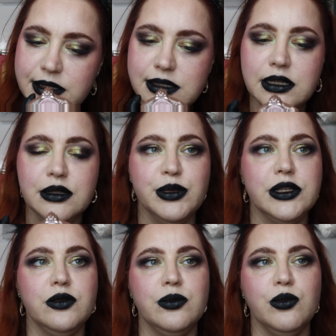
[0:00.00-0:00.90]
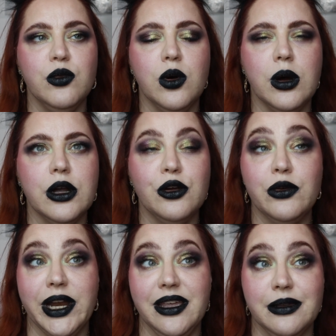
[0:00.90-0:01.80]
is a little bit more
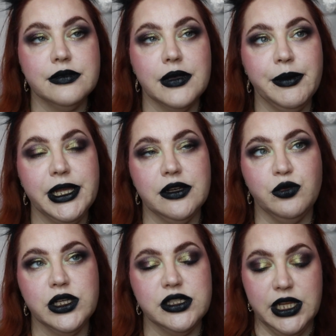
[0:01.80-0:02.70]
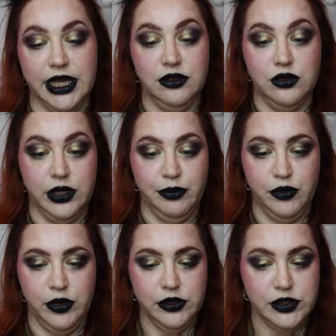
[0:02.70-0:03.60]
gray. I mean, it works in the end, don't get
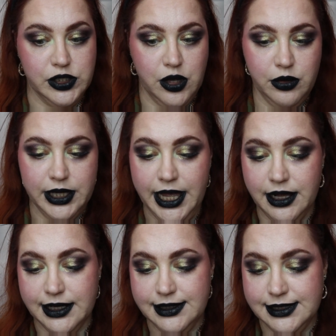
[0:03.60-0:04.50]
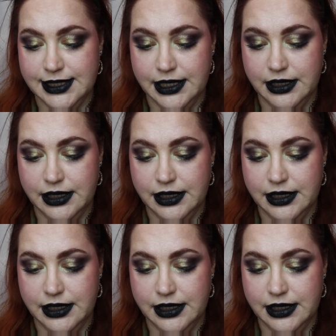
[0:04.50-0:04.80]
me wrong. So yeah, let's